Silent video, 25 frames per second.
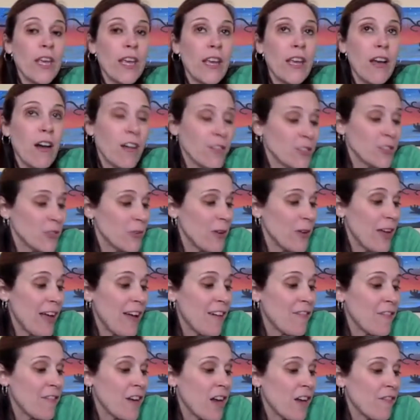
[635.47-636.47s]
We also
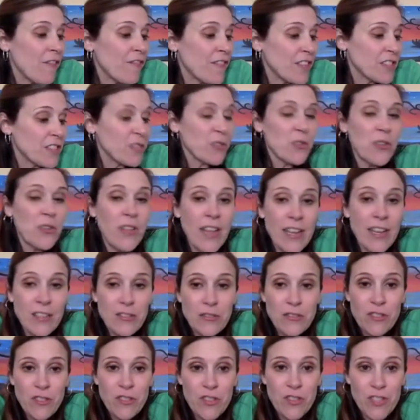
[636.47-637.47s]
have a physical
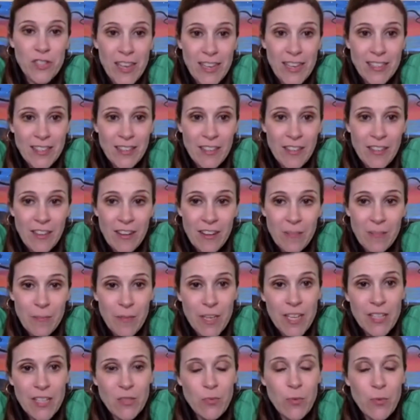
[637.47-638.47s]
exercise in
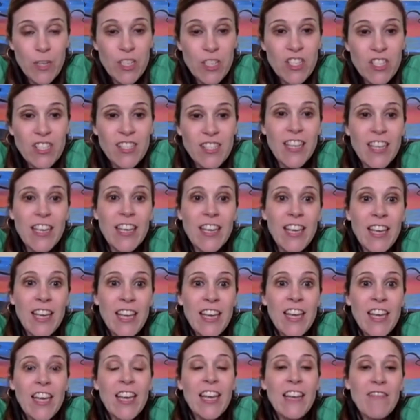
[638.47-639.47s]
there because we just think
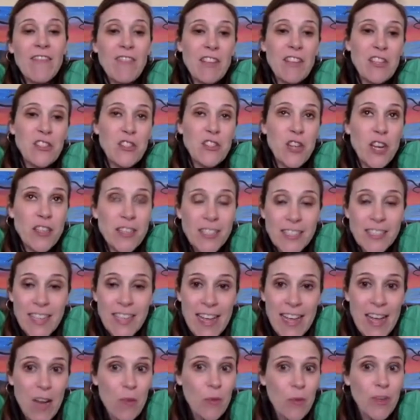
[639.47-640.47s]
if they start the
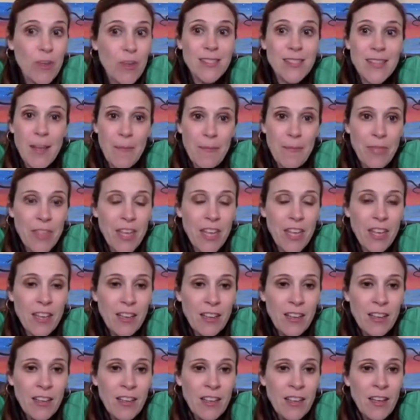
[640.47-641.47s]
day out with
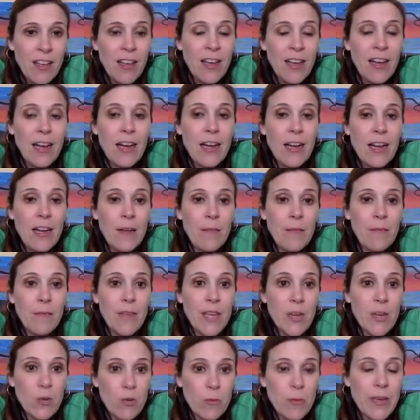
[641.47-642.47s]
something,
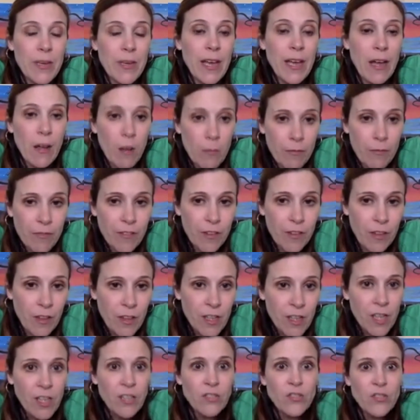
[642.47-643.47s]
it will be
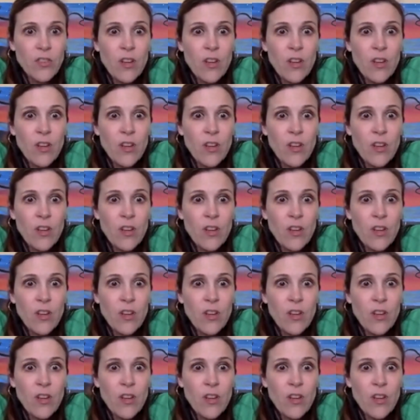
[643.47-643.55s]
helpful.